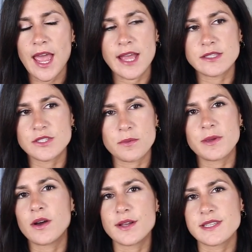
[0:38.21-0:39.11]
And so
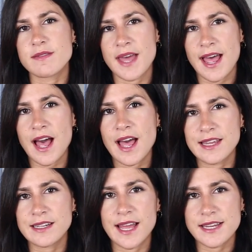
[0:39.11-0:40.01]
because of that,
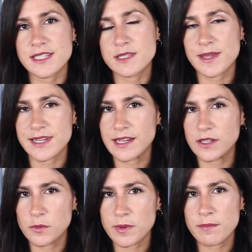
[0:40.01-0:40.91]
I like to spend a
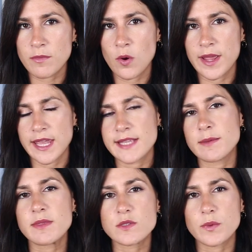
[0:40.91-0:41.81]
little bit more and get
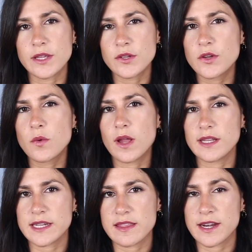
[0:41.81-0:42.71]
something that's really good
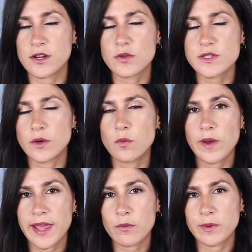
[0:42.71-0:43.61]
quality that I know is going to
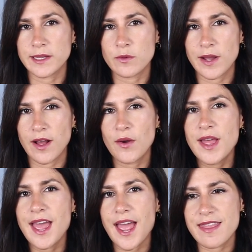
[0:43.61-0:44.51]
wear really well
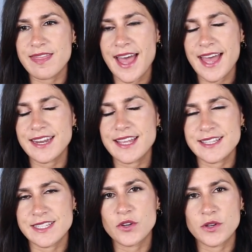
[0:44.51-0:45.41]
and that
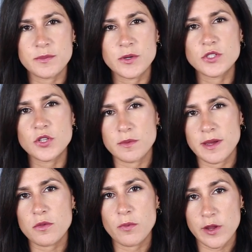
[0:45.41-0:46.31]
isn't going to put too
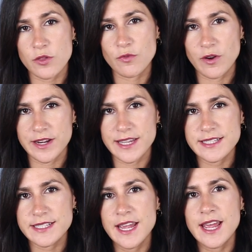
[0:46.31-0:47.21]
much pressure on
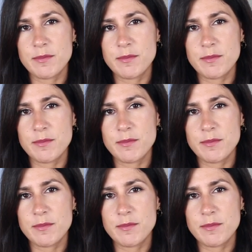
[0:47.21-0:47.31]
it,